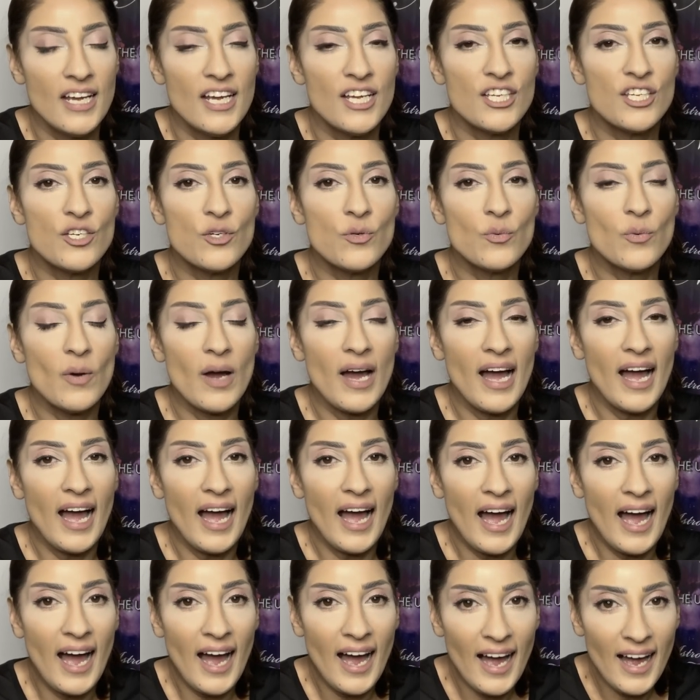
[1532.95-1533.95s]
You
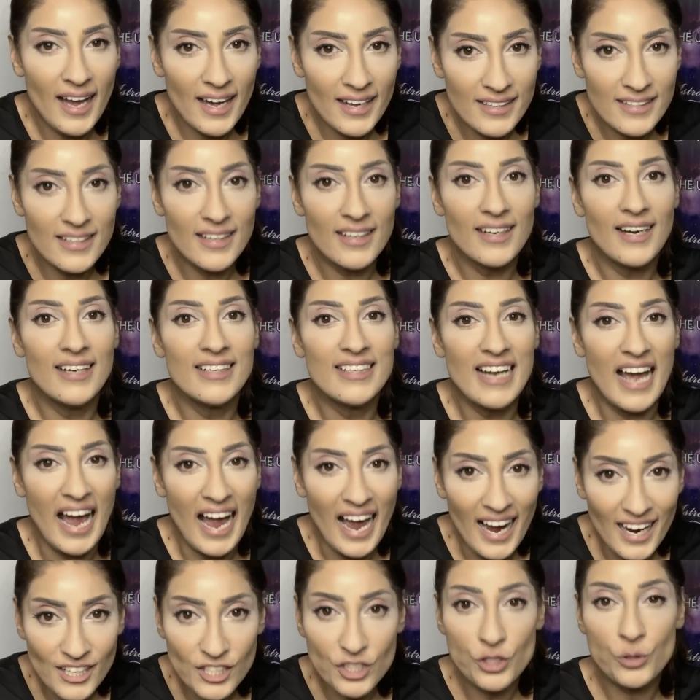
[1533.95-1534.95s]
add an
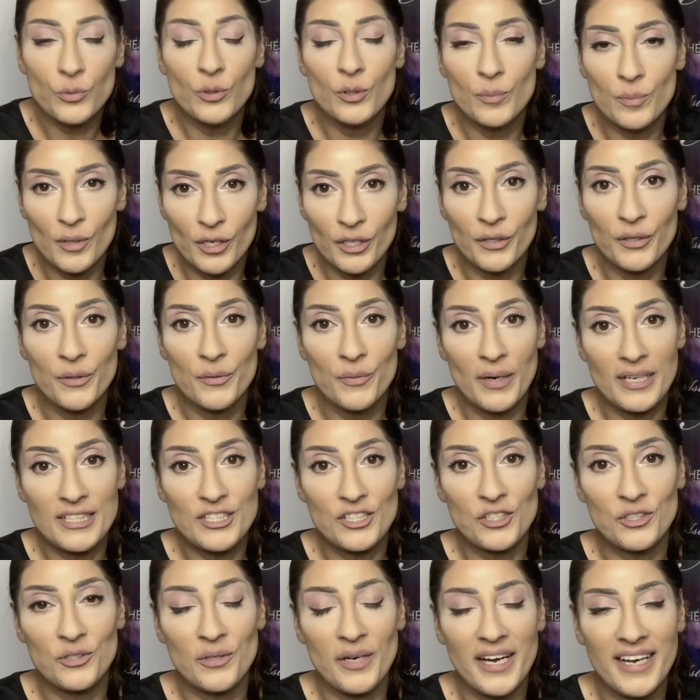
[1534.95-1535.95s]
actual Mercury
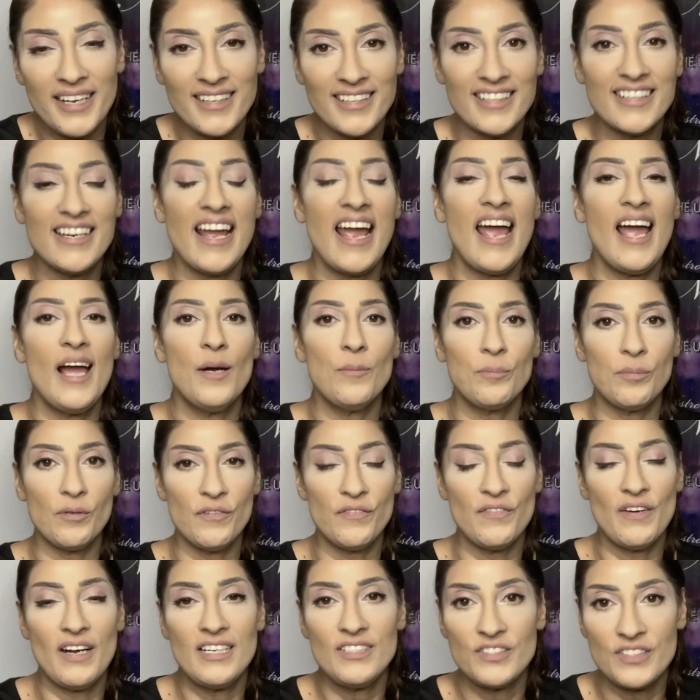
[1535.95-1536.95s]
retrograde, it
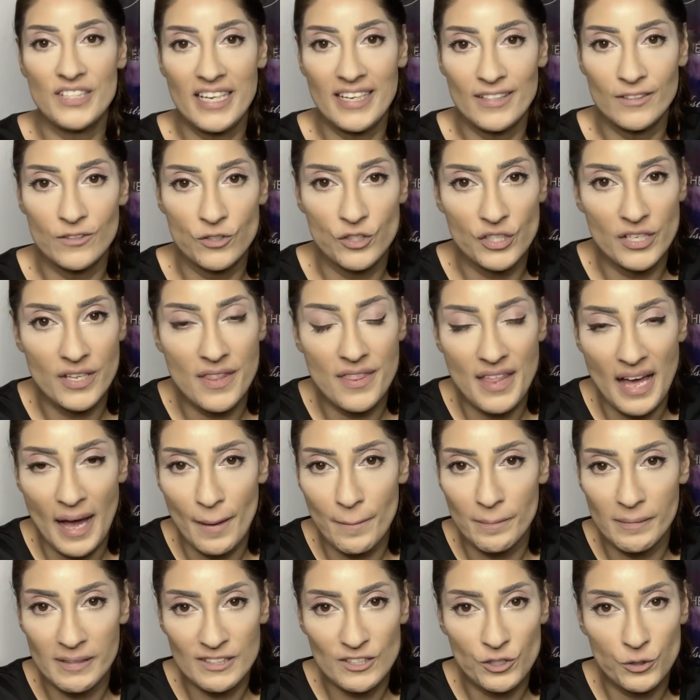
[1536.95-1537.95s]
amplifies the energy
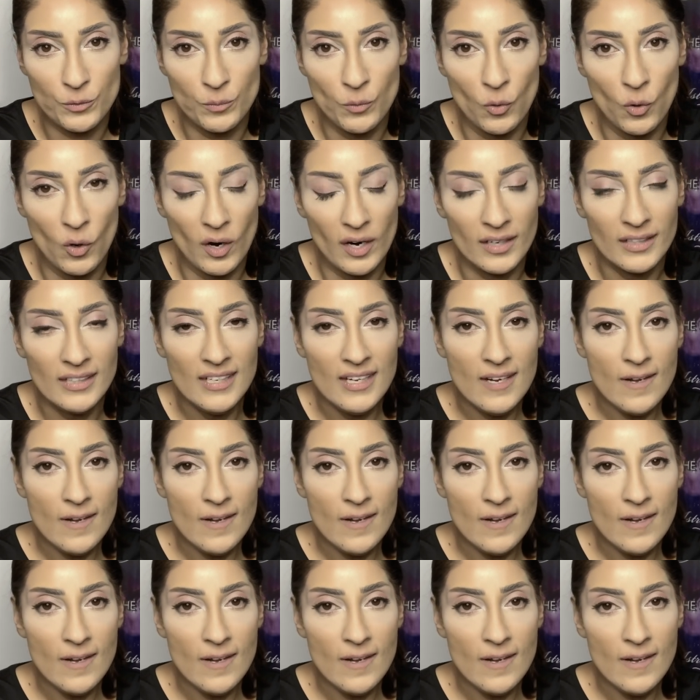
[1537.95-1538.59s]
that much more.